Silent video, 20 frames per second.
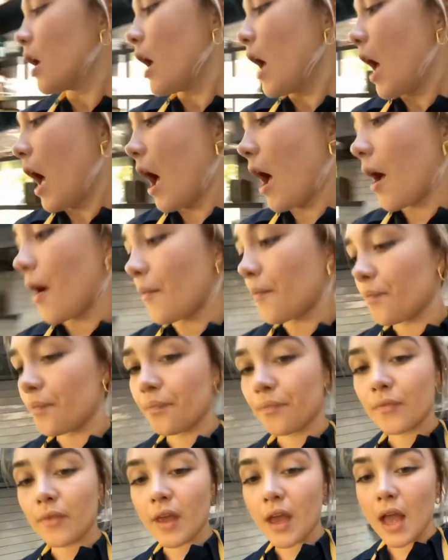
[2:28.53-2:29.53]
And
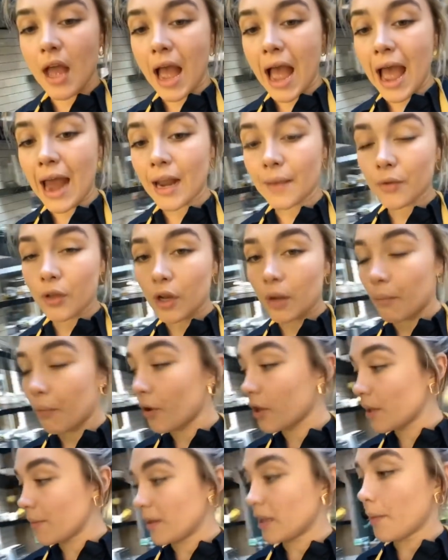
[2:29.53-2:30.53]
I'm going to
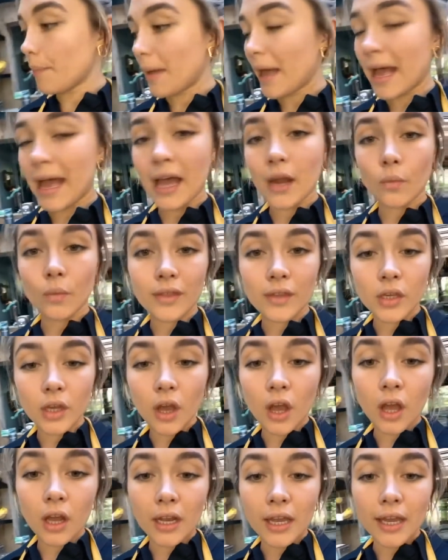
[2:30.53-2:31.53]
put them in the pan with
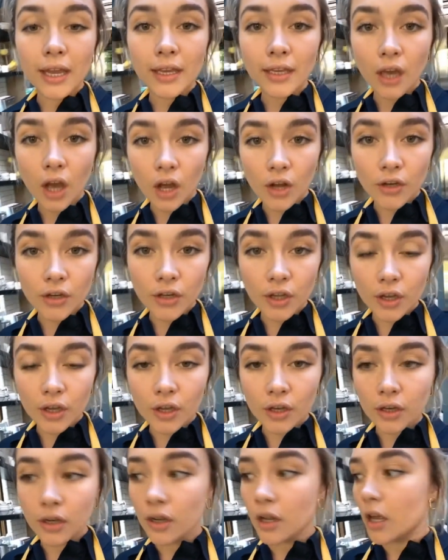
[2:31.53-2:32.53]
garlic,
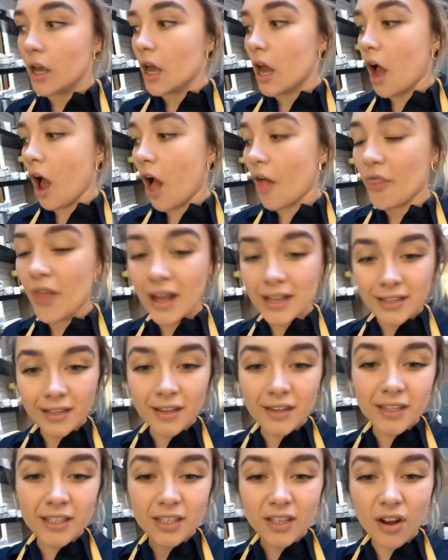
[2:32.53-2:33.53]
onion. That's
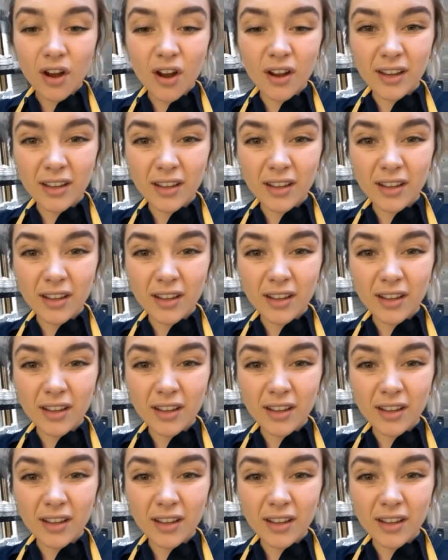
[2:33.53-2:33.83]
going to start.